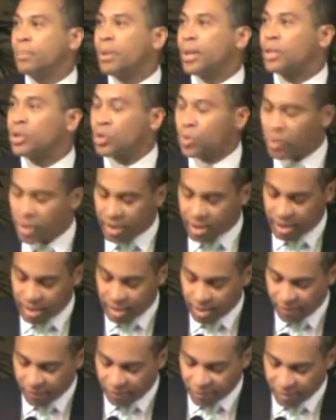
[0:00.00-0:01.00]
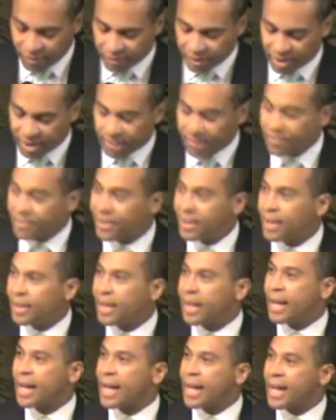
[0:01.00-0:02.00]
by 2050.
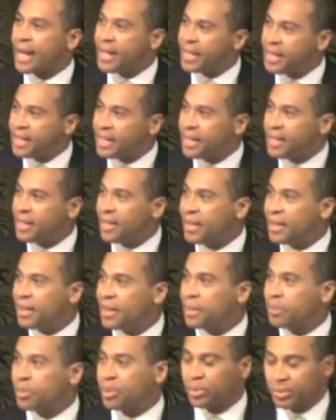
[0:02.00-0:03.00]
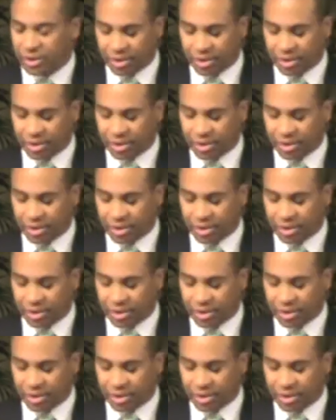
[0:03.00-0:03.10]
80%.